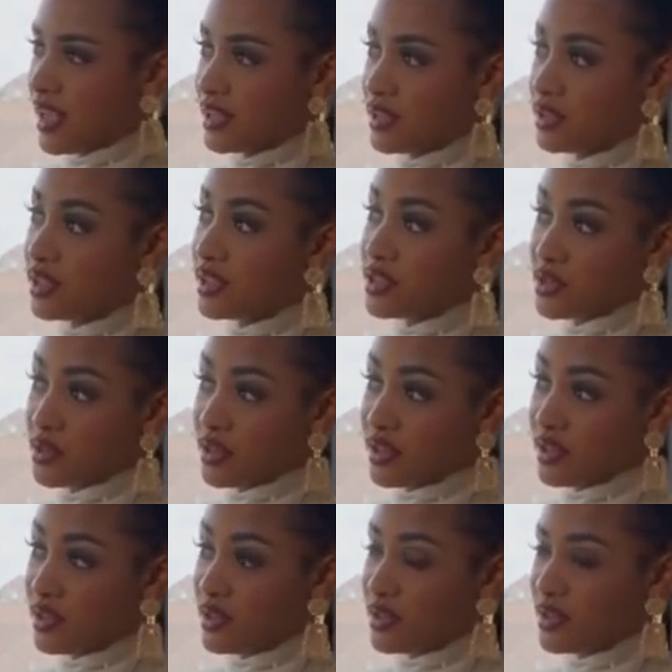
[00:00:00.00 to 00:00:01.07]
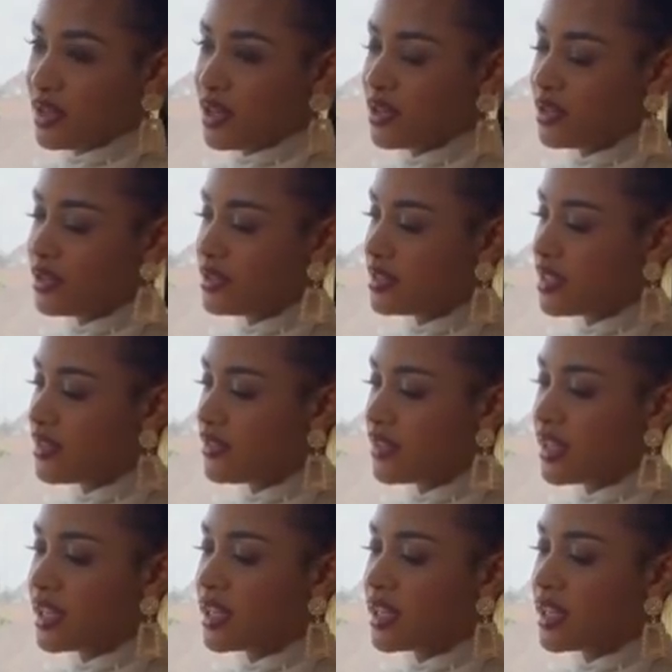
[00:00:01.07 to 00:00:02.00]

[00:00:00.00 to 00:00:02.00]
Handle it all alone. Definitely